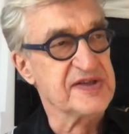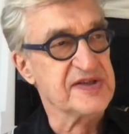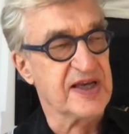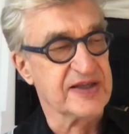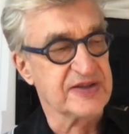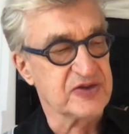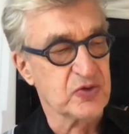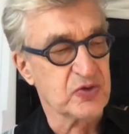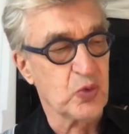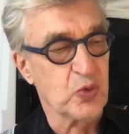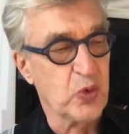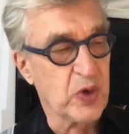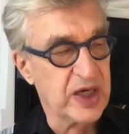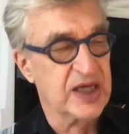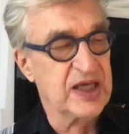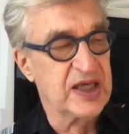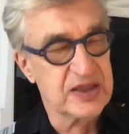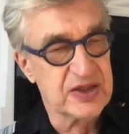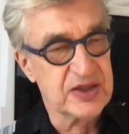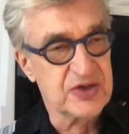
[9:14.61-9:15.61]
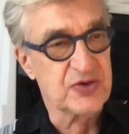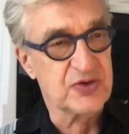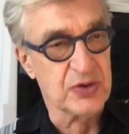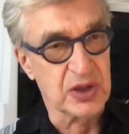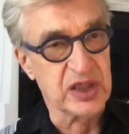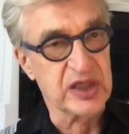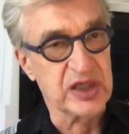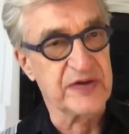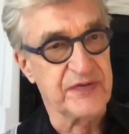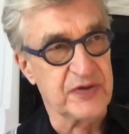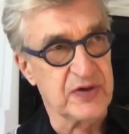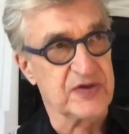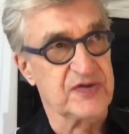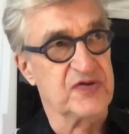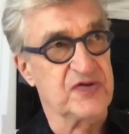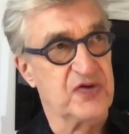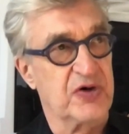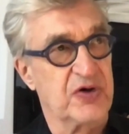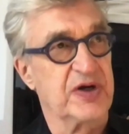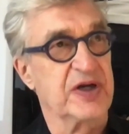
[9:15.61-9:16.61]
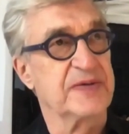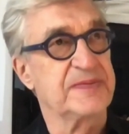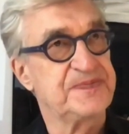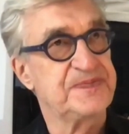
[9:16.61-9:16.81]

as a way to live your story.